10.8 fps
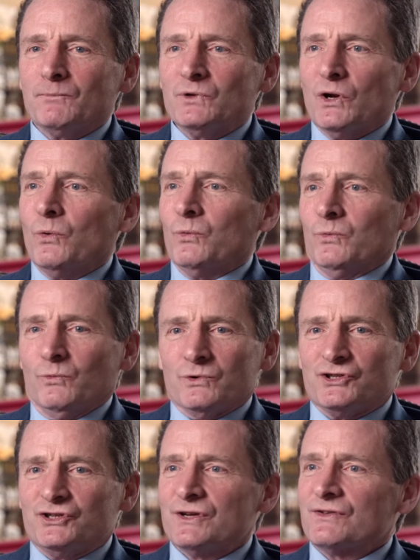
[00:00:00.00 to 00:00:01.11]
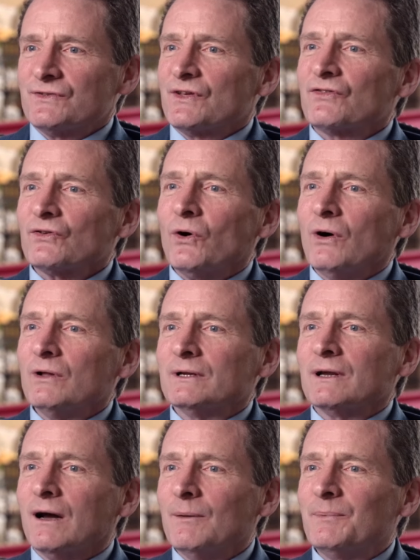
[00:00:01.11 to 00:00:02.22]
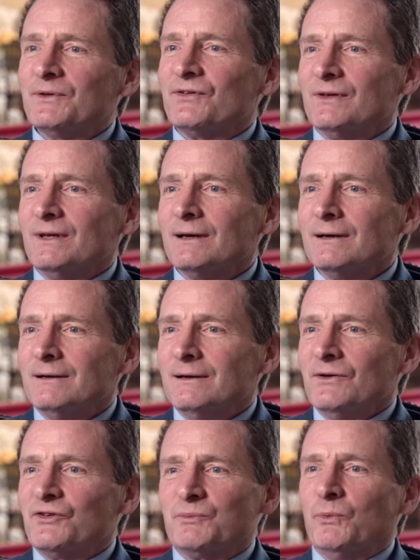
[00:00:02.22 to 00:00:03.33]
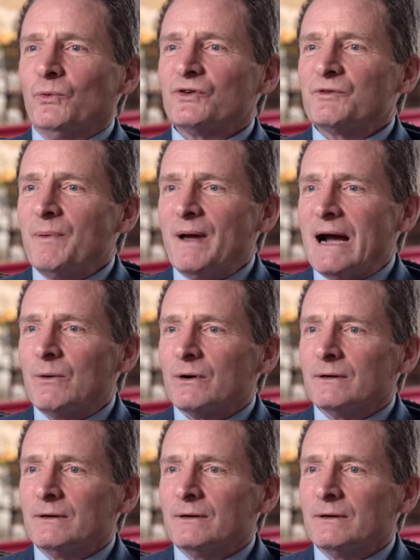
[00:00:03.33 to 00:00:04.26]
you know, was just this all encompassing sports power.